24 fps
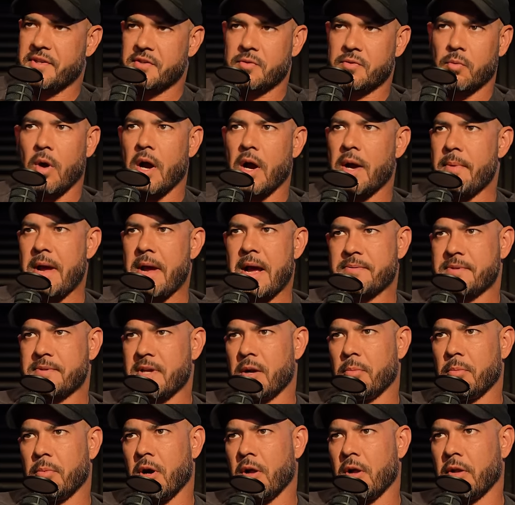is why MAPS
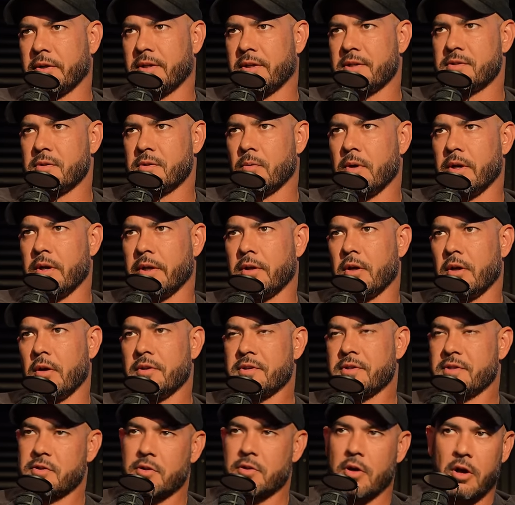Anabolic is the way to go.
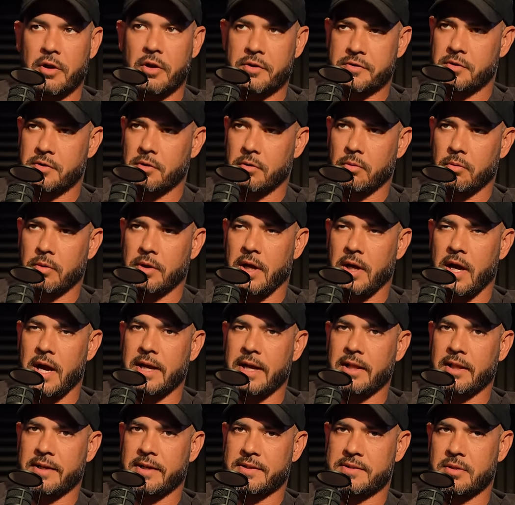This is also what
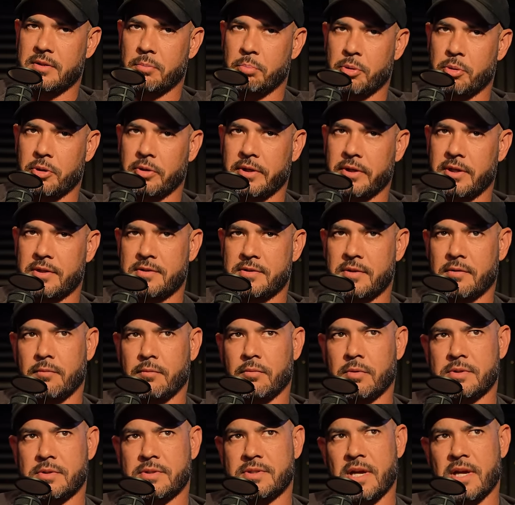highlights the brilliance of
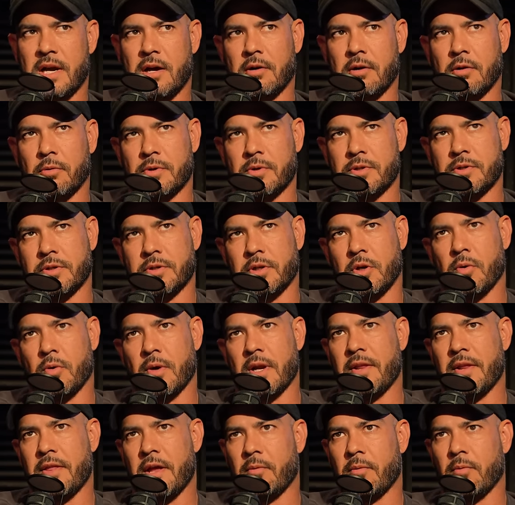when Sal originally
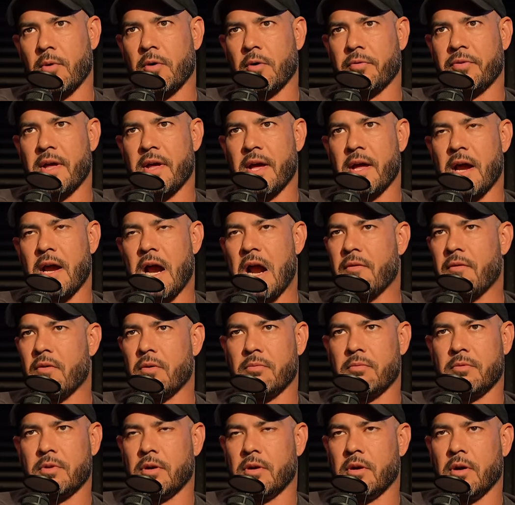created that, wrote that. I,
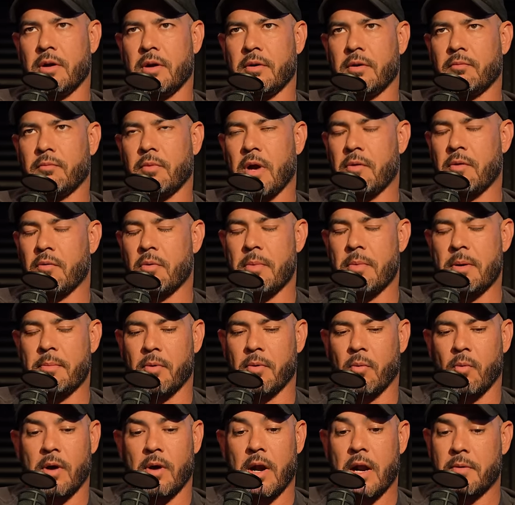re, you know, I, I,
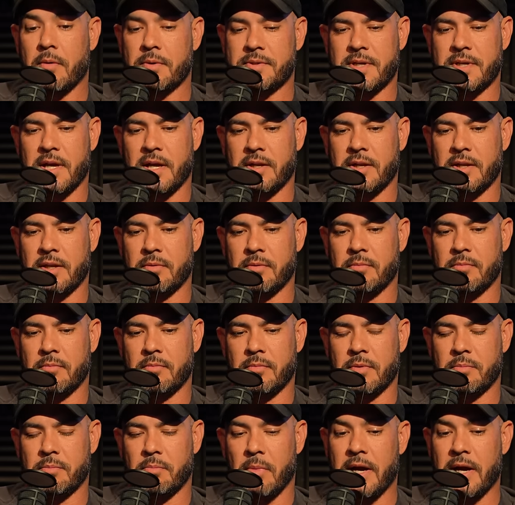remember where I was at in,
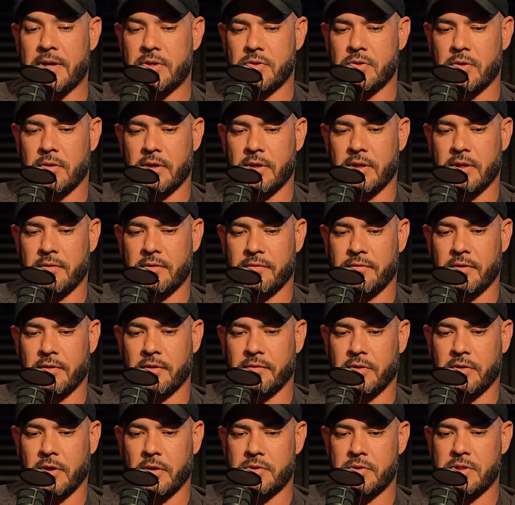in my journey of,
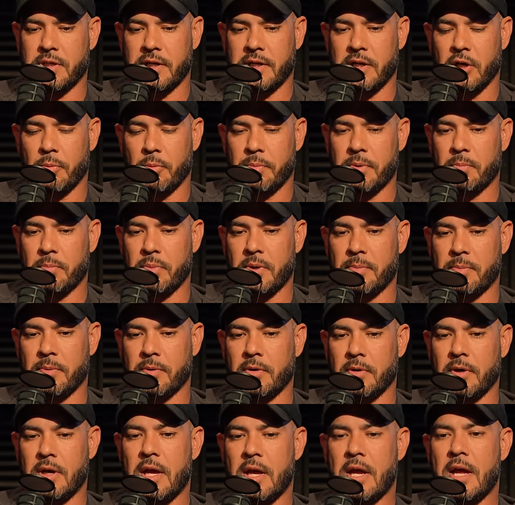of coaching and helping
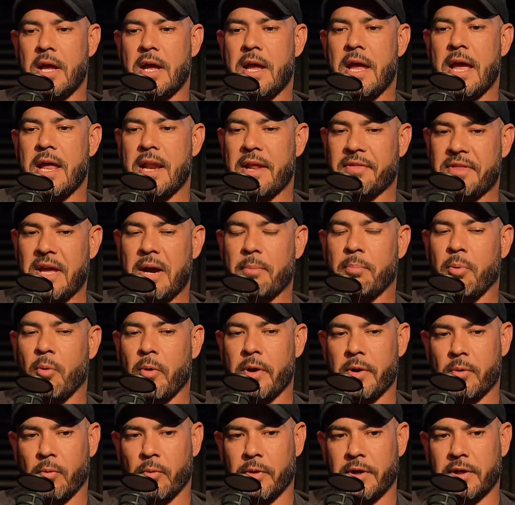people. And at that
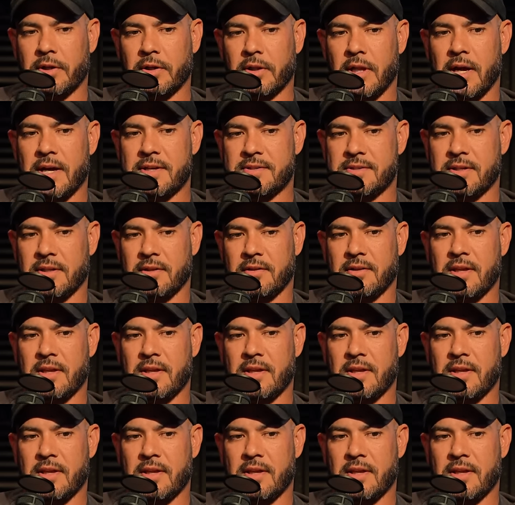point, realizing